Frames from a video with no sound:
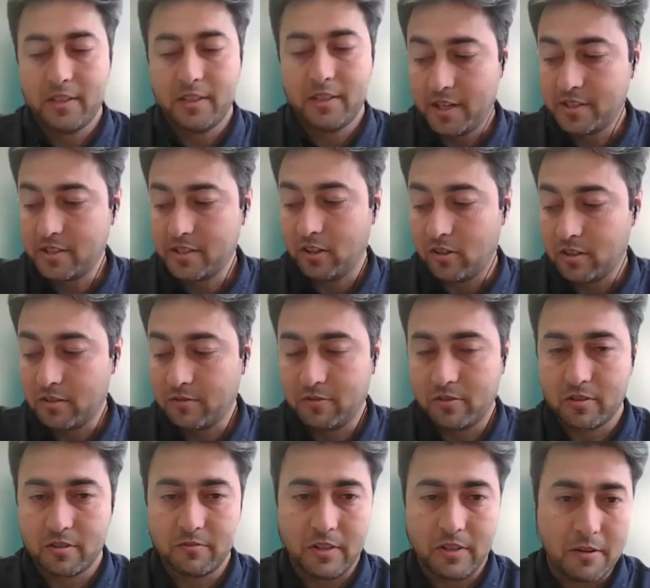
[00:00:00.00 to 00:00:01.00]
thanks a lot
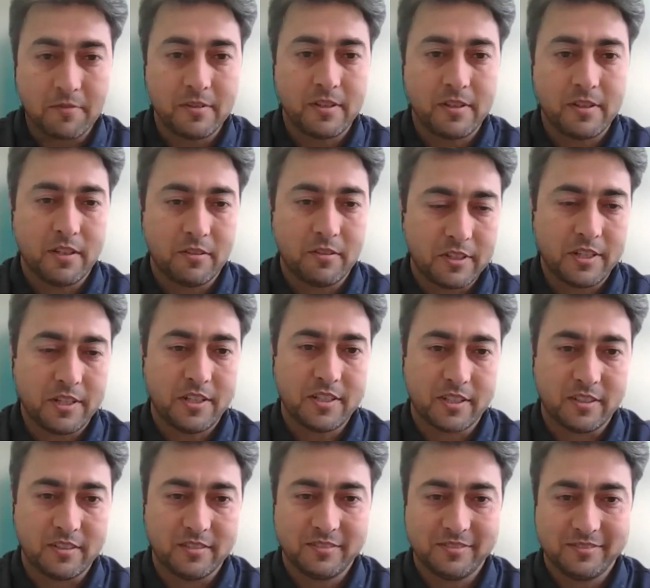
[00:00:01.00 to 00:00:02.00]
for a lovely
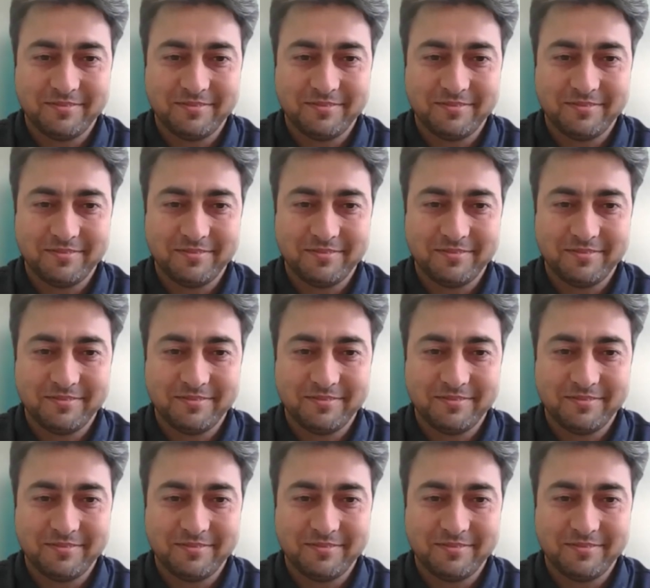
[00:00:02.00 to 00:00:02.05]
invitation.